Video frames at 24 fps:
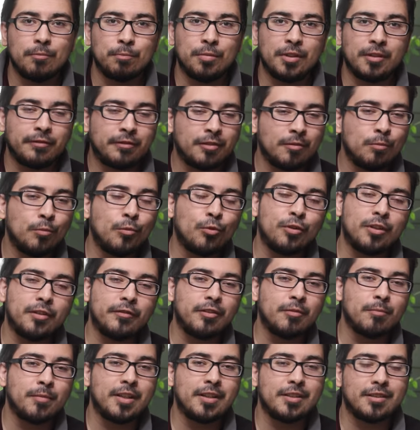but for more
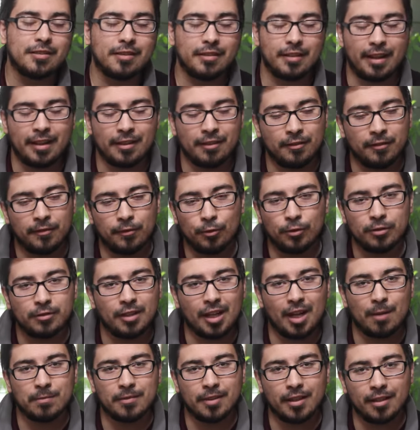information and the full
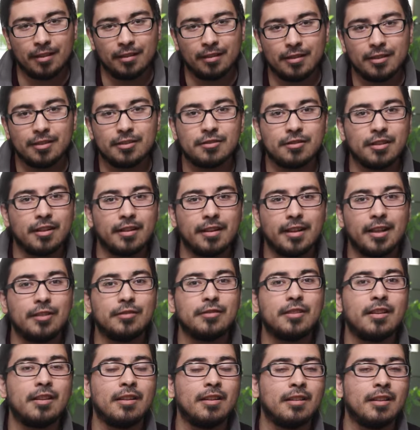top 10 list, check
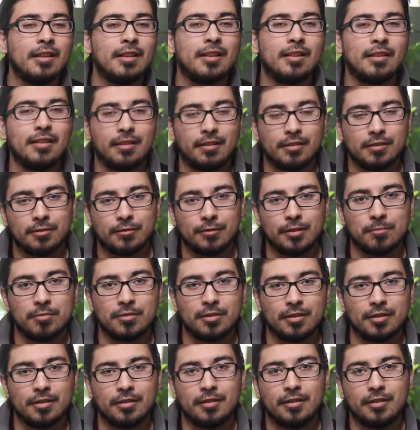out the link in the description.